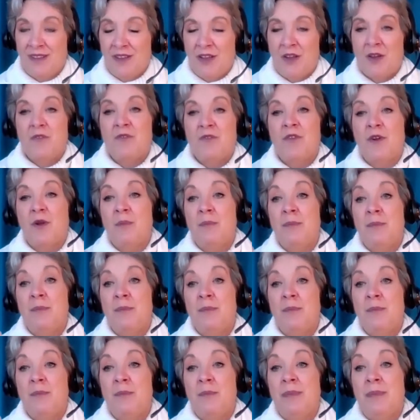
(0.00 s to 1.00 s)
from
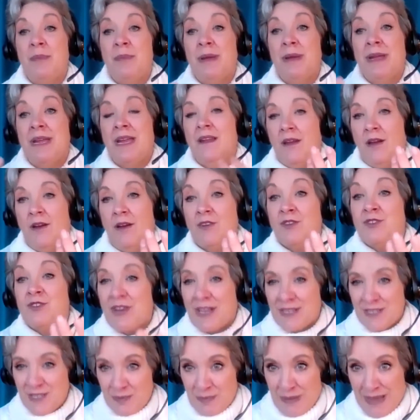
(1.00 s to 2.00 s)
being
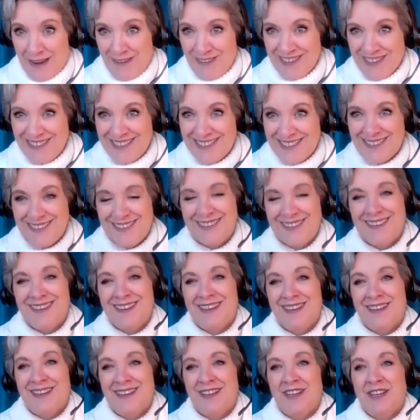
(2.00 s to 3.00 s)
transparent,
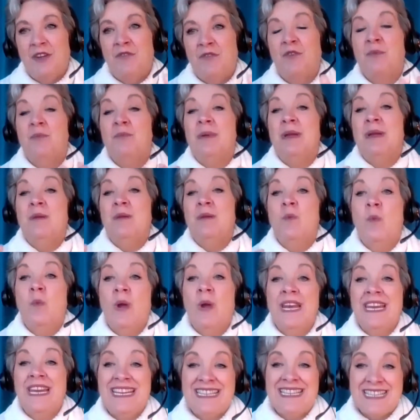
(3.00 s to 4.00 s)
from being
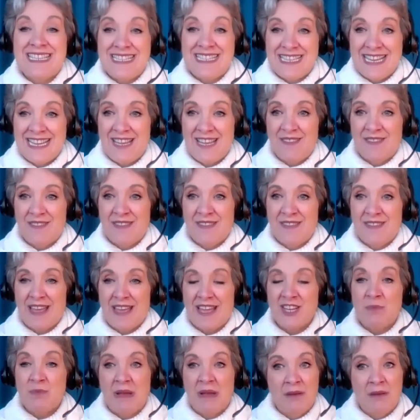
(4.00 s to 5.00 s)
willing to take that
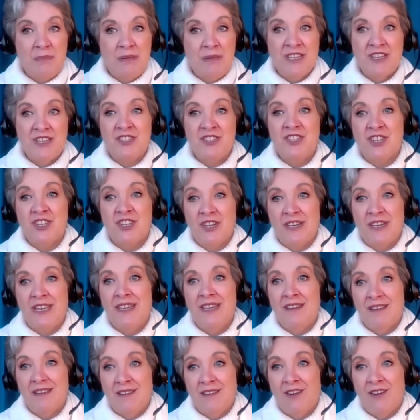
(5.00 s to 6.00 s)
public
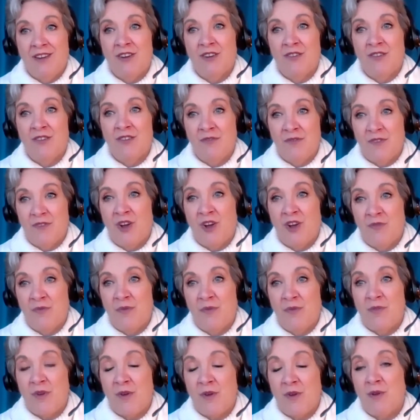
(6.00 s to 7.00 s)
journey of
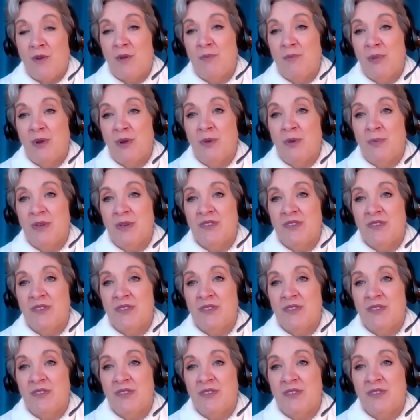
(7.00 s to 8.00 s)
their own purpose,
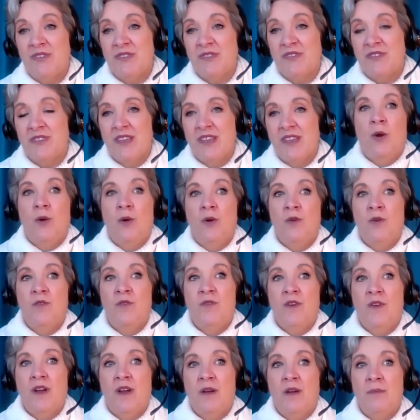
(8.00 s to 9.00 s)

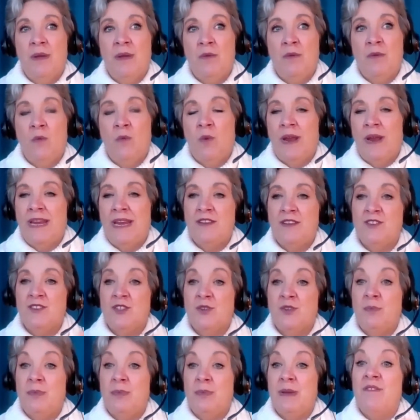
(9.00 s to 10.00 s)
of being willing
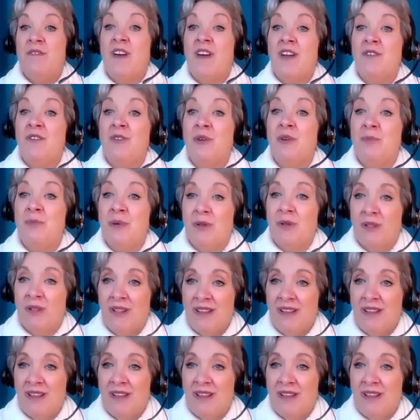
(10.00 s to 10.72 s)
to be vulnerable.